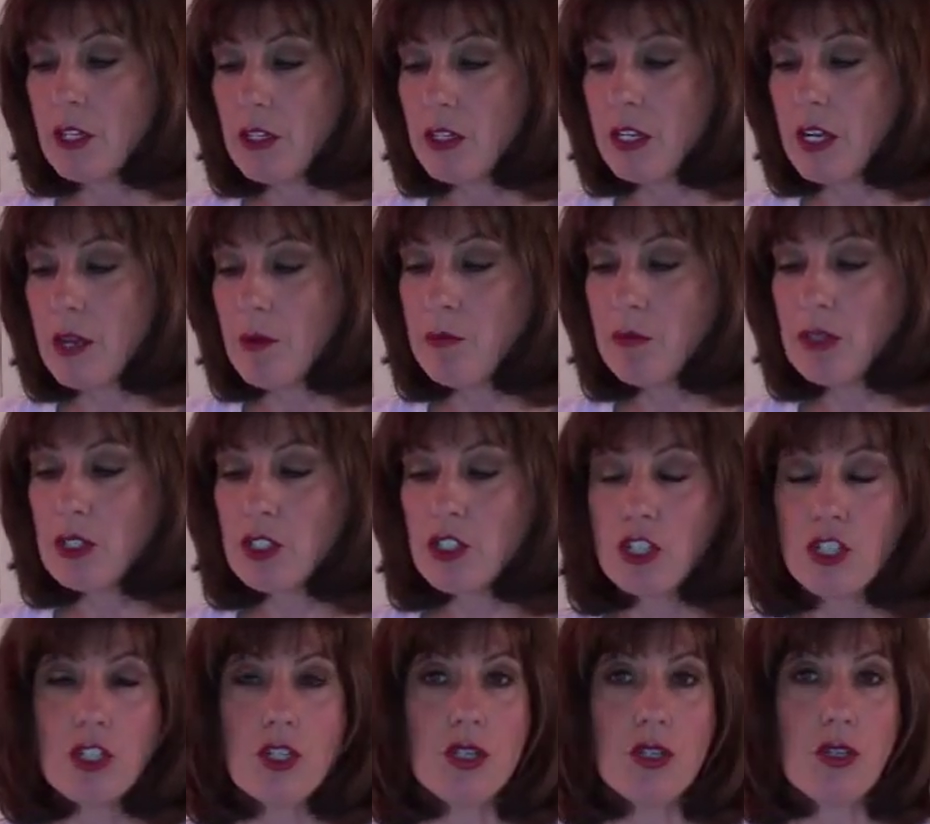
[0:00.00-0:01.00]
Number
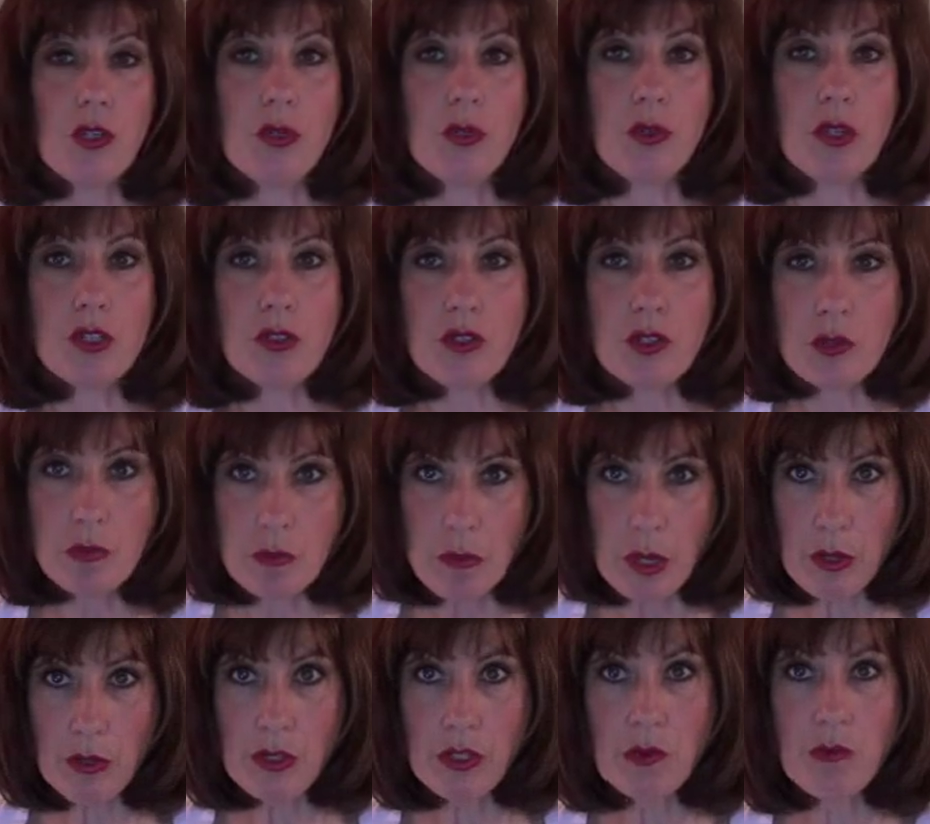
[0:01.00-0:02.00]
two, this is
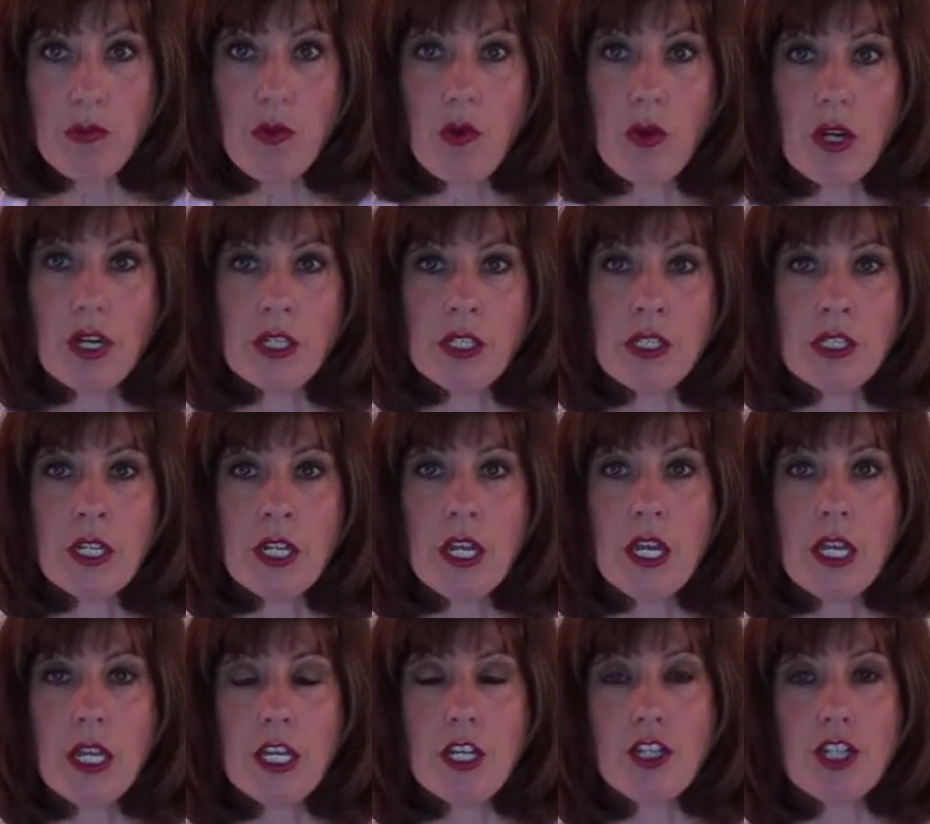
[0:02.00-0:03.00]
most important,
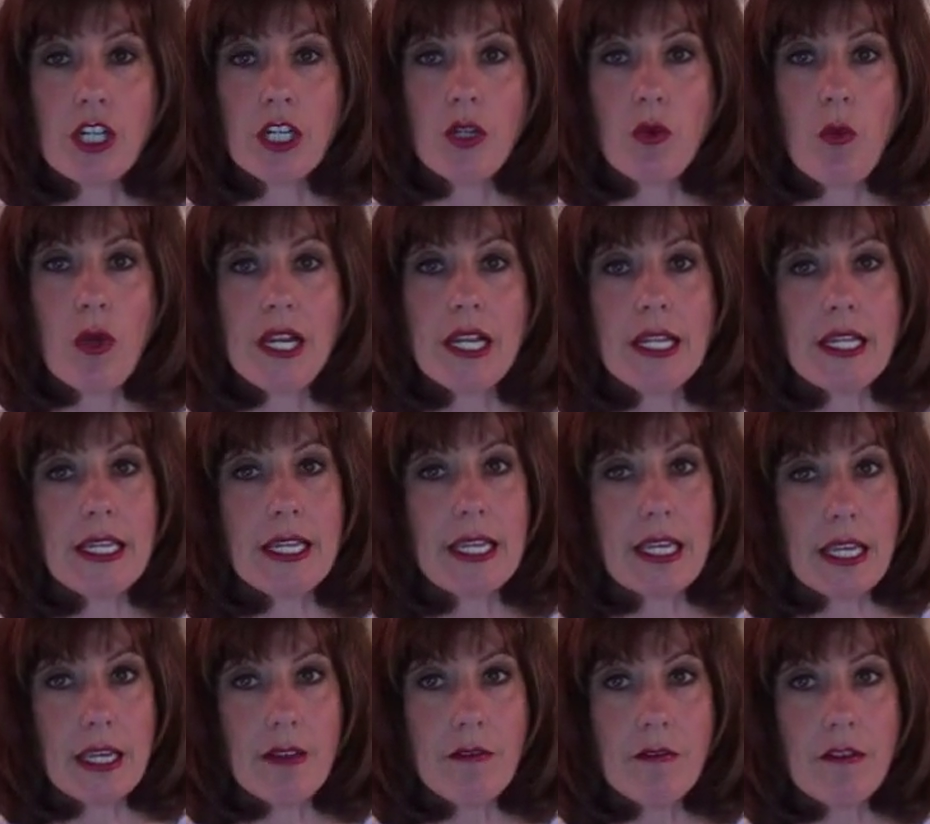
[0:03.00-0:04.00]
is you're going to want
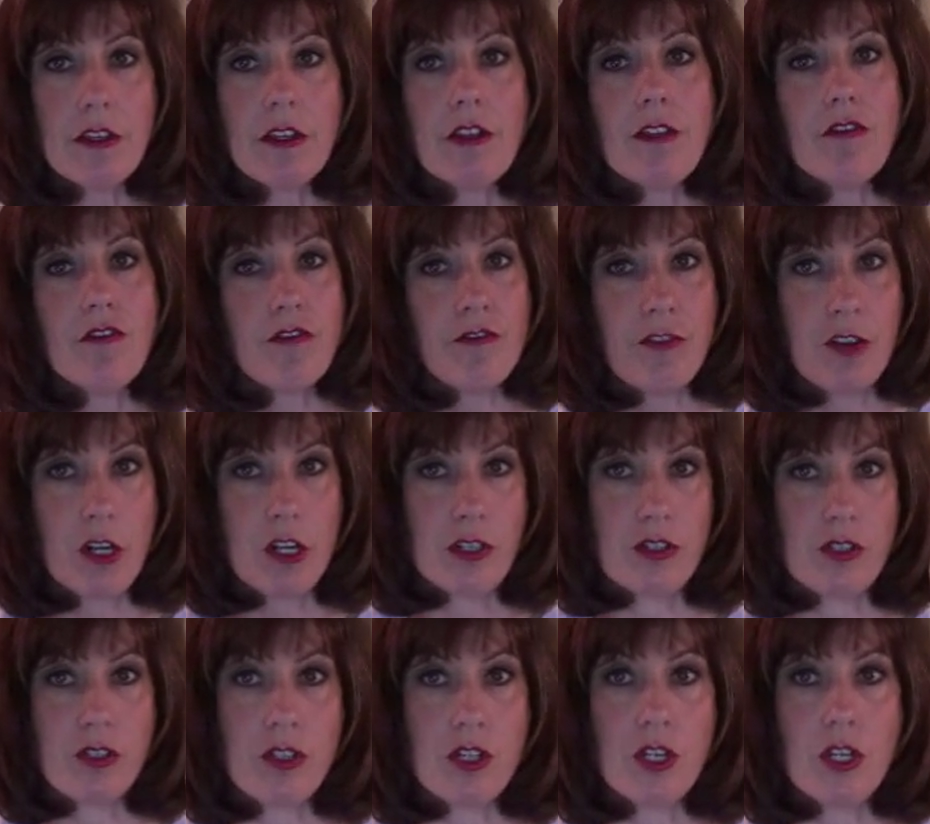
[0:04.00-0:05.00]
to give
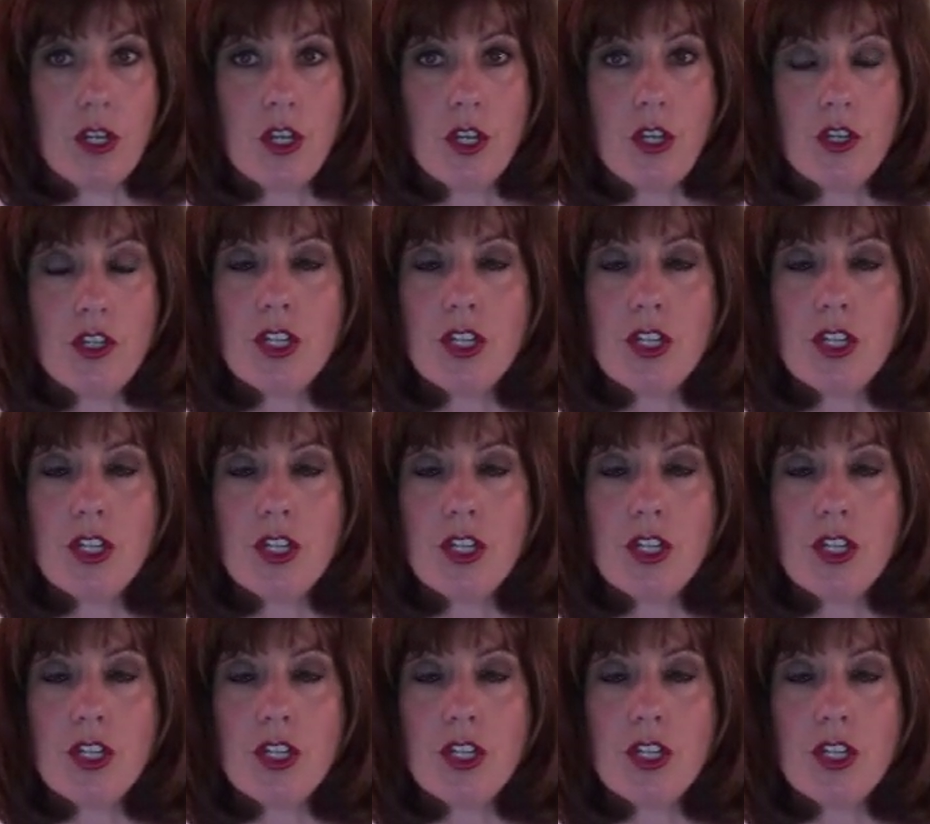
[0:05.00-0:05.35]
first.